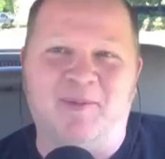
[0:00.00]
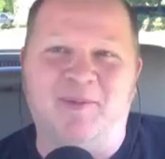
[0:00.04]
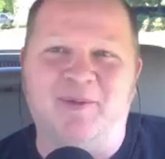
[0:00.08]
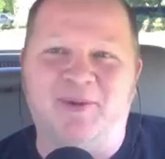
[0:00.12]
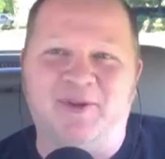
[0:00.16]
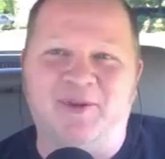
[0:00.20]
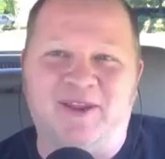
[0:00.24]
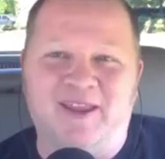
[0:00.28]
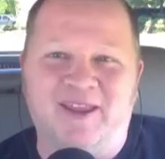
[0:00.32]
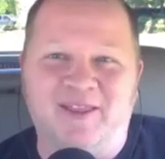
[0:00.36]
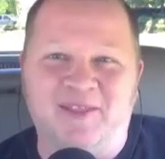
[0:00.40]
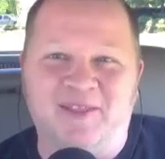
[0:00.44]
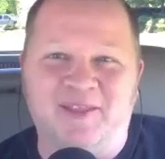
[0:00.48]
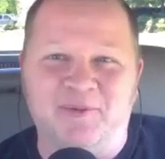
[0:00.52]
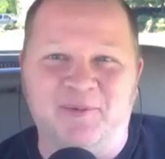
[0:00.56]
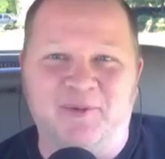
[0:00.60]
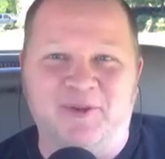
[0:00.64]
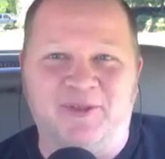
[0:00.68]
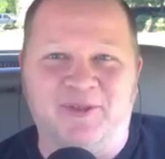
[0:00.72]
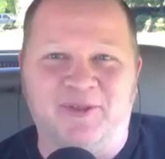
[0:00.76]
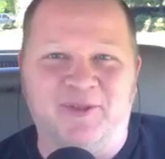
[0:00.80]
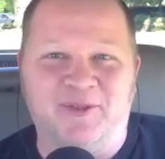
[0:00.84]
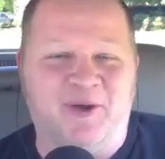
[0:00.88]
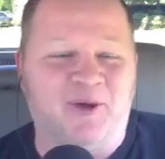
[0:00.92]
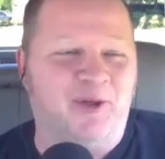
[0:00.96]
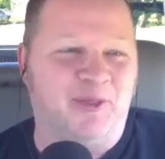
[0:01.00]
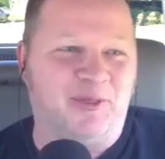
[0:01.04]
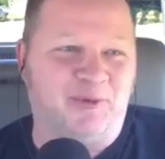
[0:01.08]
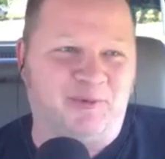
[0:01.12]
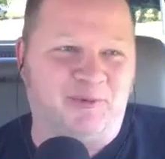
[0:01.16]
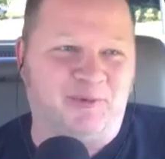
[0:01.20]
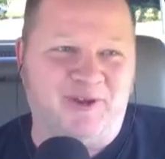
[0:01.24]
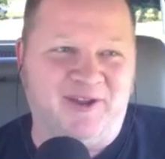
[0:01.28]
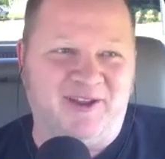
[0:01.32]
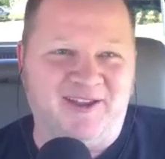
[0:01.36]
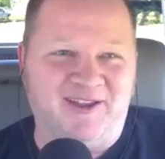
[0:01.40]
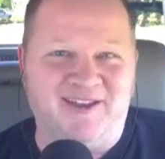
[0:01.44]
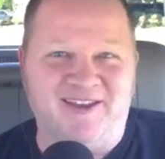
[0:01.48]
together with all
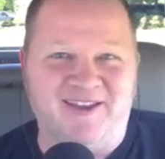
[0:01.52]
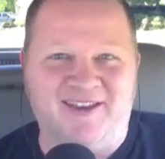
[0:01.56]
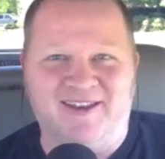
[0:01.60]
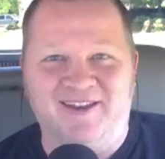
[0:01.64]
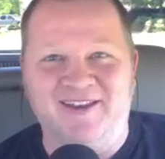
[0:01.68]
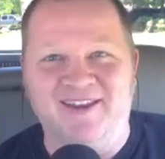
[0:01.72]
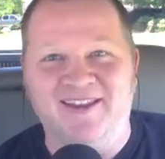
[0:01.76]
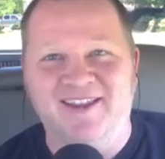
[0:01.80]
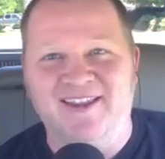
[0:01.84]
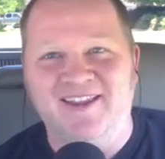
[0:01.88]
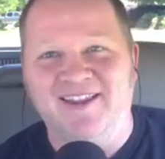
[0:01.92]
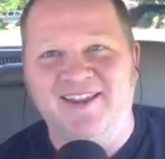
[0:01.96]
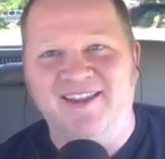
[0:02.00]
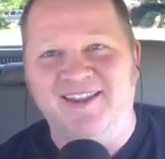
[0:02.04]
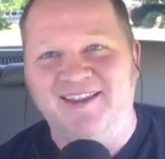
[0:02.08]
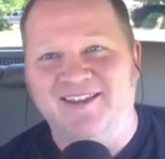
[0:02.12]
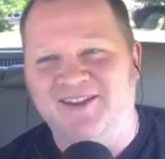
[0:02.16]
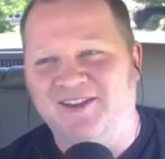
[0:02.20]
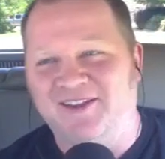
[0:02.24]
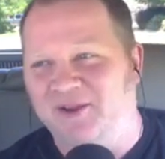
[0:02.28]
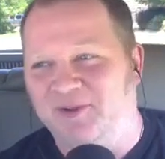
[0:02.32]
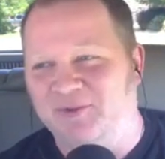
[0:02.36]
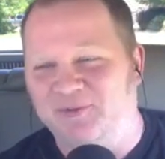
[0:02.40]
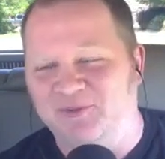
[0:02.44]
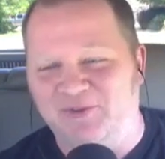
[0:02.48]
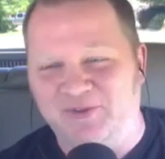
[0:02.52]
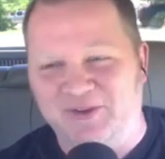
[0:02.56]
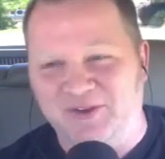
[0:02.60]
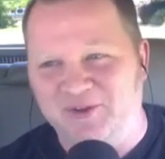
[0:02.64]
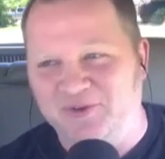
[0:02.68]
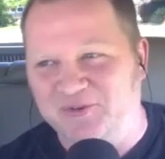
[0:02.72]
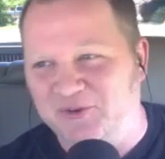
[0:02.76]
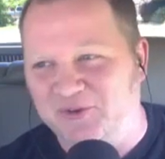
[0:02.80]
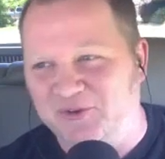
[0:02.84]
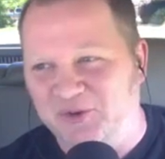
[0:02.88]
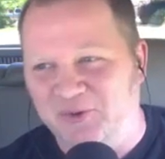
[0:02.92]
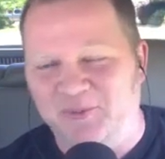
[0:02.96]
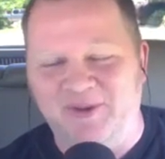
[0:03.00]
thread and, steel
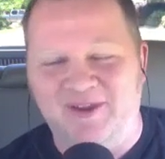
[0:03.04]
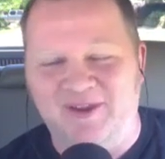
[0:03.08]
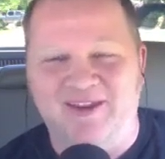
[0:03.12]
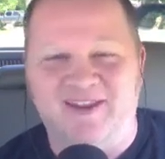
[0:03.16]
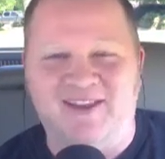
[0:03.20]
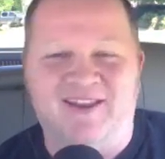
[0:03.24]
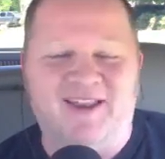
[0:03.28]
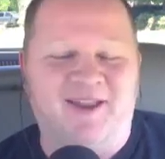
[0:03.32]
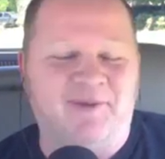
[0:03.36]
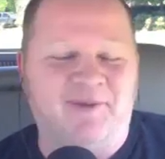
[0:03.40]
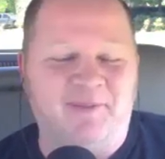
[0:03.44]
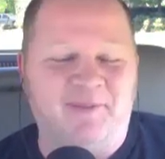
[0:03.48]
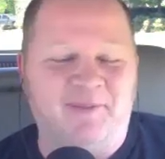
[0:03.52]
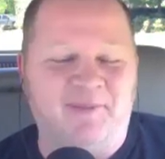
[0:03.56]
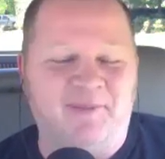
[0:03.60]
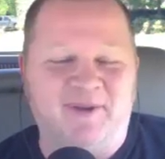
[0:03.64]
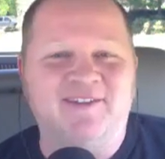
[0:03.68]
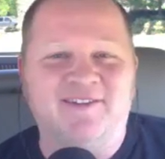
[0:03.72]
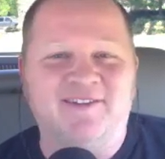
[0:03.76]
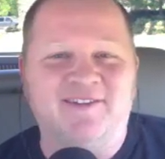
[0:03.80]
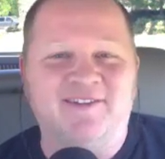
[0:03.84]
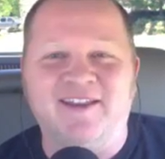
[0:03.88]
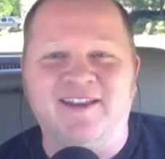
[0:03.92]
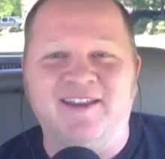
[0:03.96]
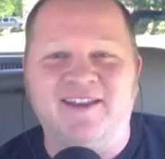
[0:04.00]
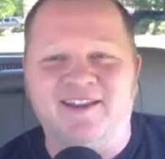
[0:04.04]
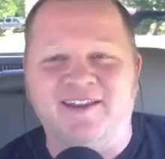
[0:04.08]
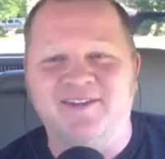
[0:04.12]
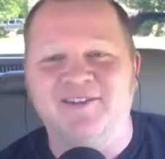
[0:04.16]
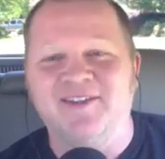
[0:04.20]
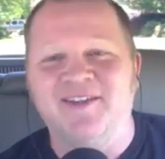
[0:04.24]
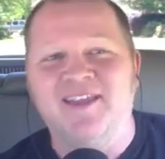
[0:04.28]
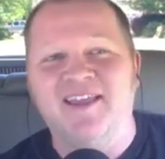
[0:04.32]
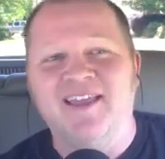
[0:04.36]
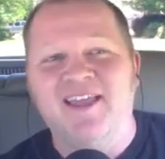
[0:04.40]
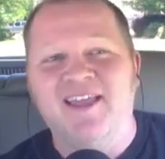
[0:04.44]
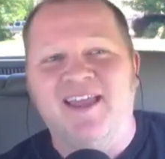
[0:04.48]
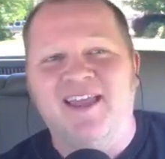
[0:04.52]
tubing. And I mean, it's hideous.
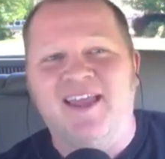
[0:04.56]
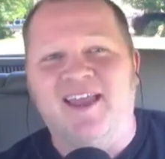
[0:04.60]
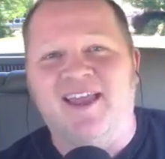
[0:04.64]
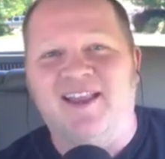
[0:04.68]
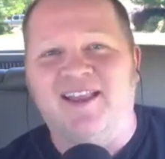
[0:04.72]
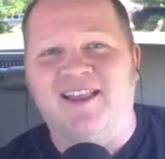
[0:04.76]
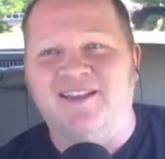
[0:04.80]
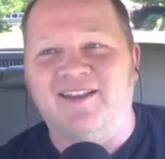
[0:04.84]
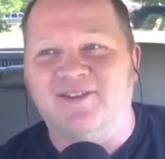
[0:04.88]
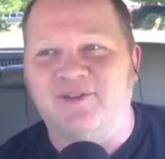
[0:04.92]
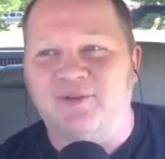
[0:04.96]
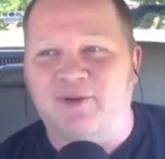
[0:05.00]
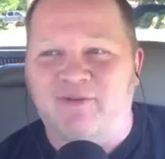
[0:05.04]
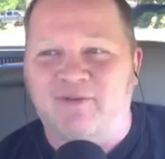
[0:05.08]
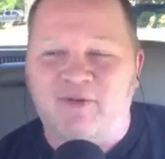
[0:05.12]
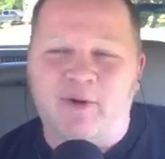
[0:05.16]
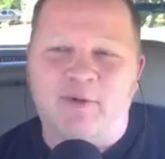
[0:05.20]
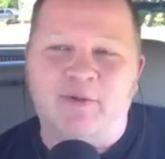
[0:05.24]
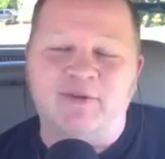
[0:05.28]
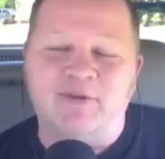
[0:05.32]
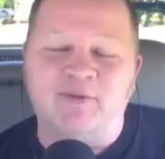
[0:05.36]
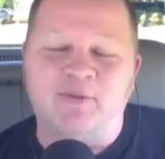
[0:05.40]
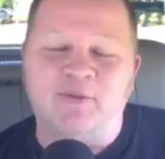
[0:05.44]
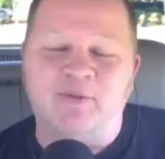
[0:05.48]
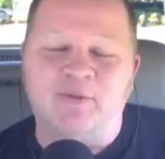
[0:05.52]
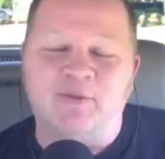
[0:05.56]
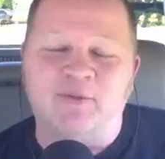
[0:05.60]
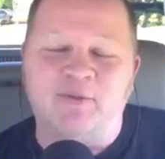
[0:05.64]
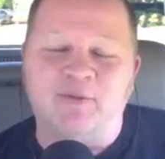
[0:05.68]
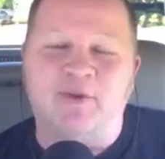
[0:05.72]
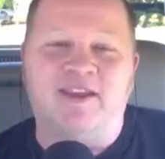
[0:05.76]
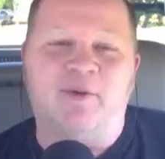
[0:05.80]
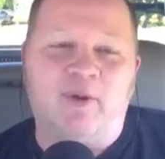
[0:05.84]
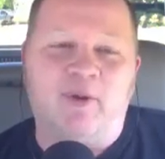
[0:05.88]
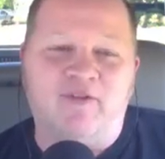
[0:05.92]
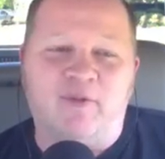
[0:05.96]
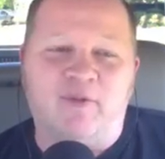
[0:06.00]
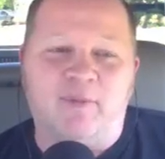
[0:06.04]
And so I've always
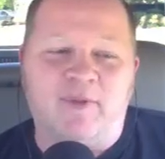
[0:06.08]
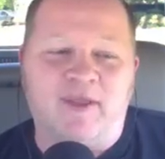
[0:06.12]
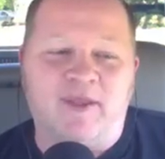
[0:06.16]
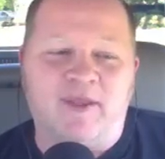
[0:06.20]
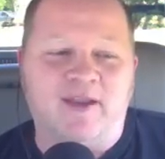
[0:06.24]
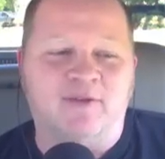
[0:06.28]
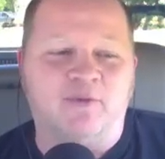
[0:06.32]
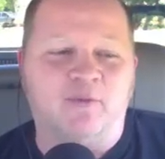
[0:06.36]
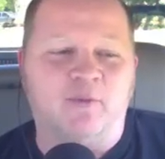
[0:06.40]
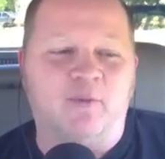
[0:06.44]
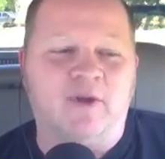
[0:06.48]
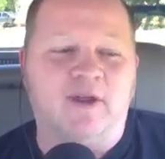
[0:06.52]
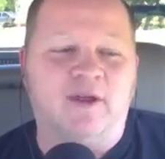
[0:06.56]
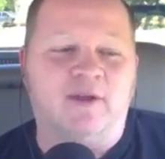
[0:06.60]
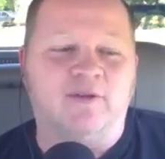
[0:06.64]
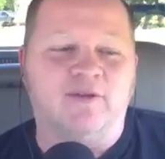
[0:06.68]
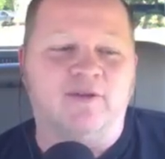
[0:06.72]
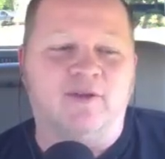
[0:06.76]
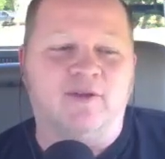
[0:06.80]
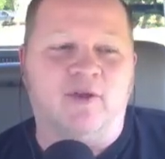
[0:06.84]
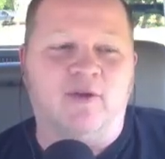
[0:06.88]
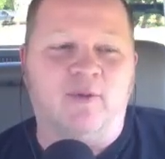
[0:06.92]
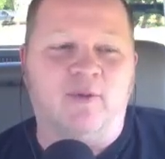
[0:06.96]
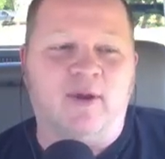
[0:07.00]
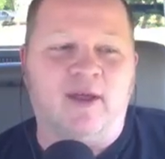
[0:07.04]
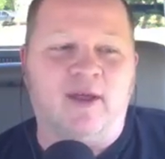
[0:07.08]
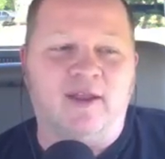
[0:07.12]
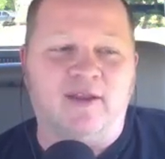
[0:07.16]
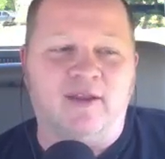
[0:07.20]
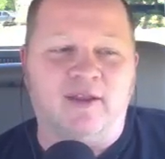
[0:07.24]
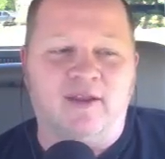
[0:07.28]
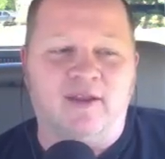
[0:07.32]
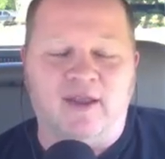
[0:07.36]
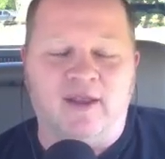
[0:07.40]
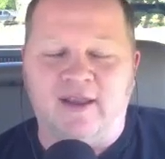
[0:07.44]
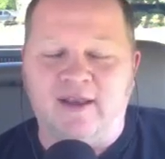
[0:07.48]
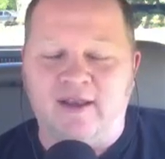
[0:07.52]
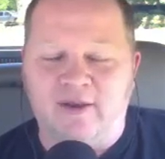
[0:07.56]
wanted to get away from that as well.
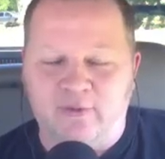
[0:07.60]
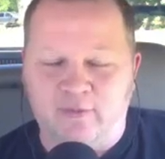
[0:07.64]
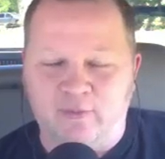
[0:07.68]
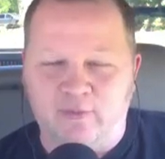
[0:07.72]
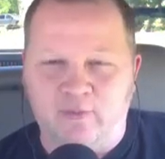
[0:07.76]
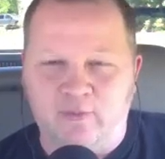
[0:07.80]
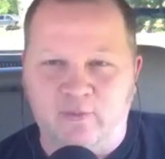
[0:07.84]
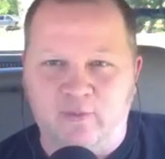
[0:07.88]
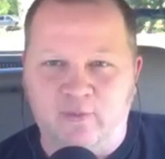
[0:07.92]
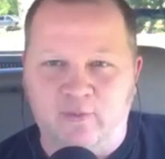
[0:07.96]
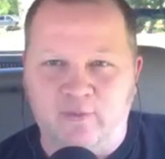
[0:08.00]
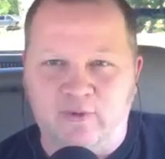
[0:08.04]
So I know,